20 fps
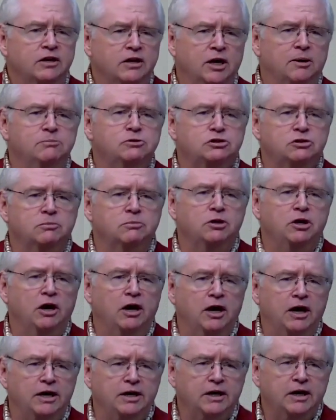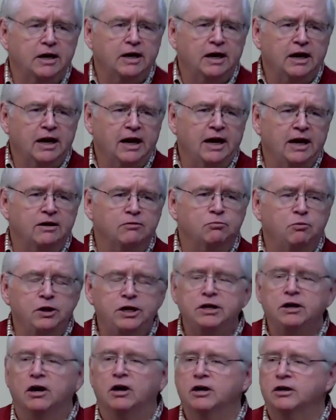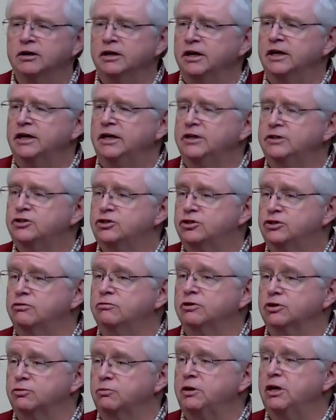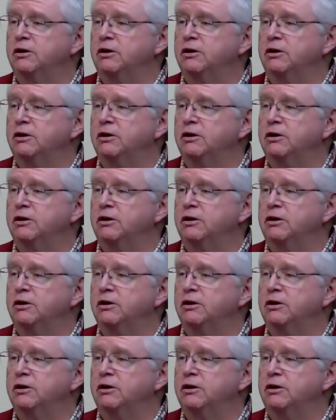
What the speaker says: comes from God, and we are its stewards.